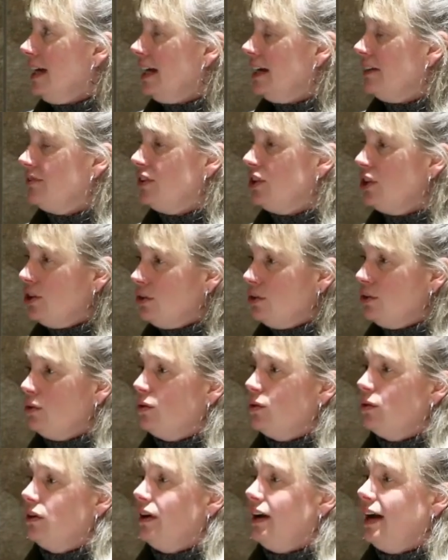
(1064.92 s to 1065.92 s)
If
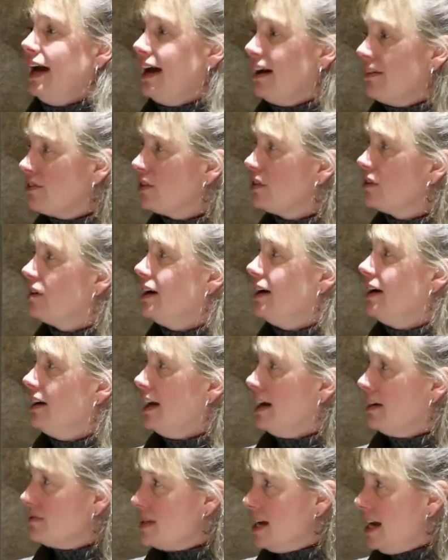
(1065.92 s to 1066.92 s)
you ever
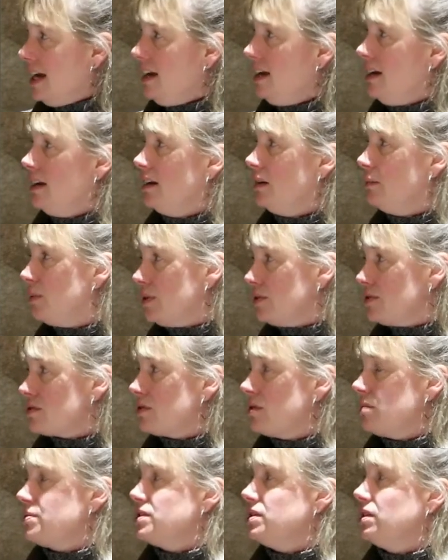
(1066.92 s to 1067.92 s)
have taken a
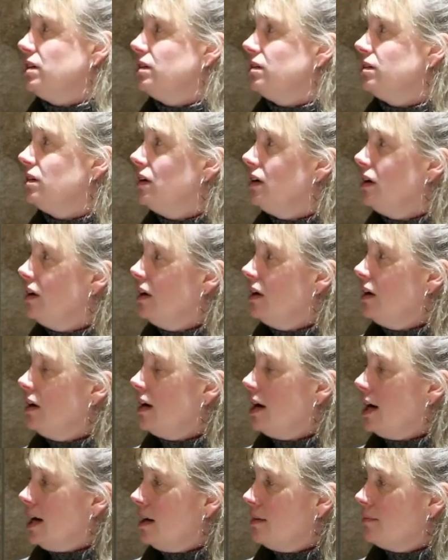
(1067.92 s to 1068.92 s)
prescription
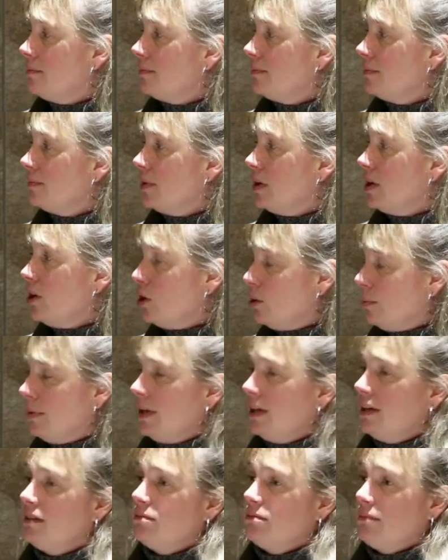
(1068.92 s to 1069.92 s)

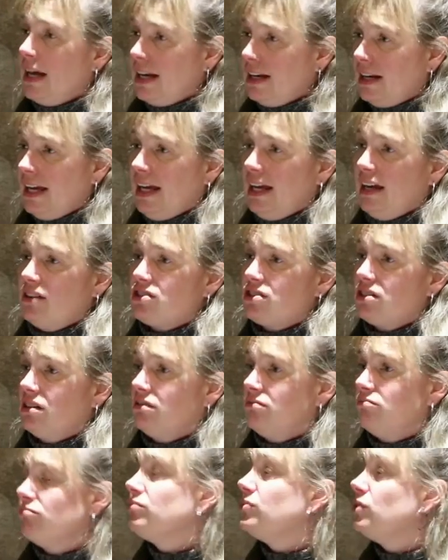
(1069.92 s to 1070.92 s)
opiate
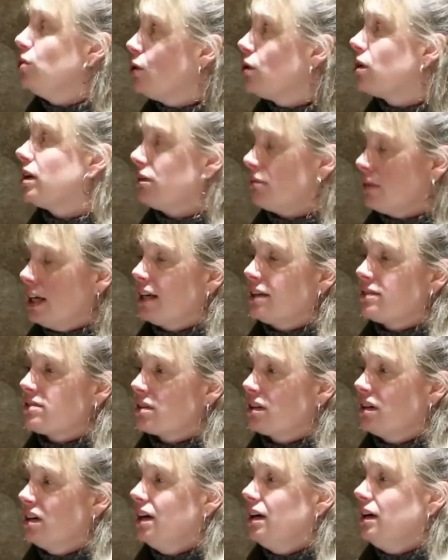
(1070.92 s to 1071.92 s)
medication, you're at
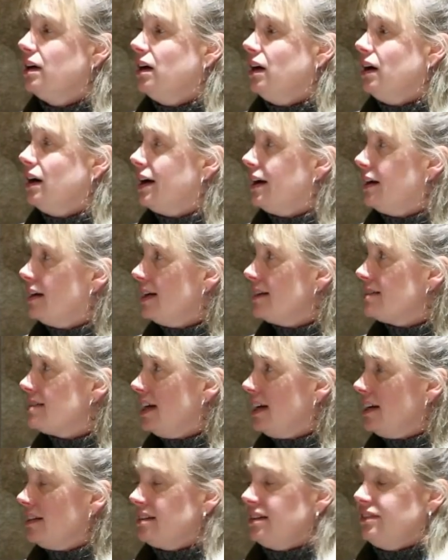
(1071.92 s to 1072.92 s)
risk. It
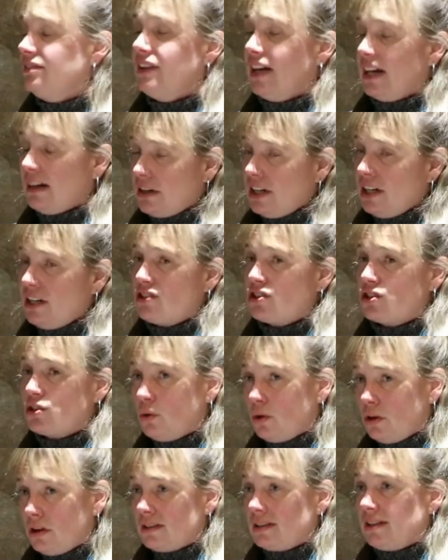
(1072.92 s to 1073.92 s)
takes a very
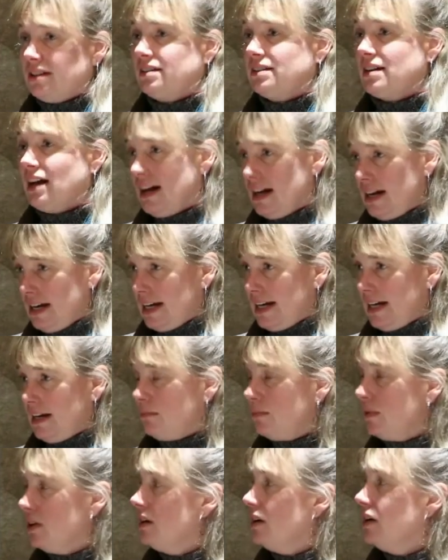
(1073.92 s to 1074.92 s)
short
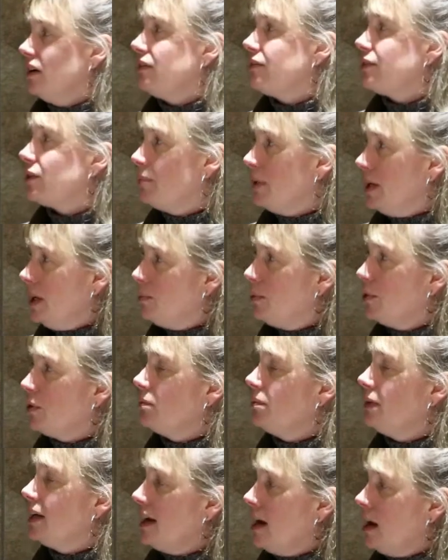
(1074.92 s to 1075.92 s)
time for
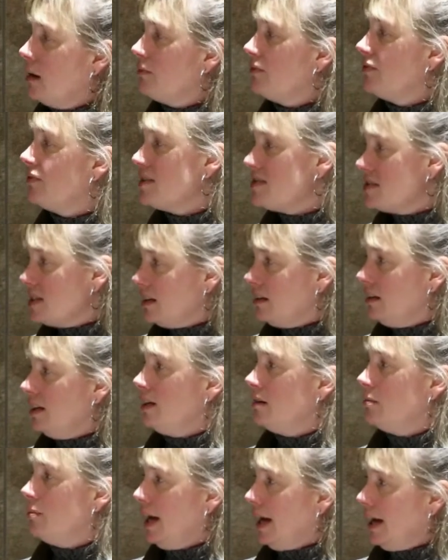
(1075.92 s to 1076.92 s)
people to become
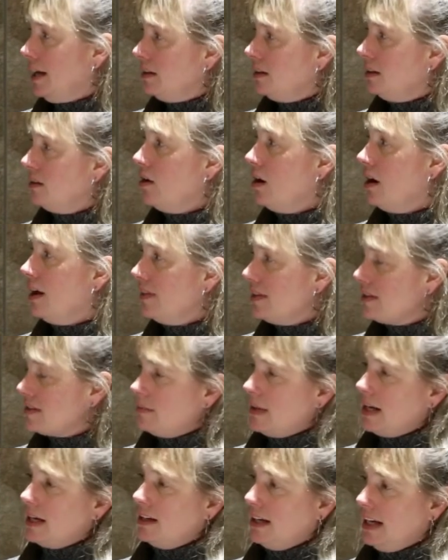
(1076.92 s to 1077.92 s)
physically dependent on
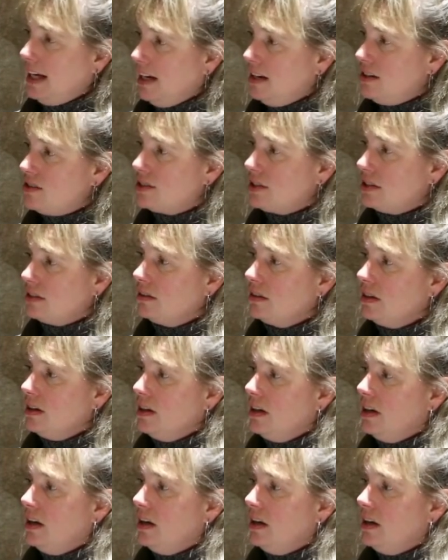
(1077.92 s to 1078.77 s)
this medication.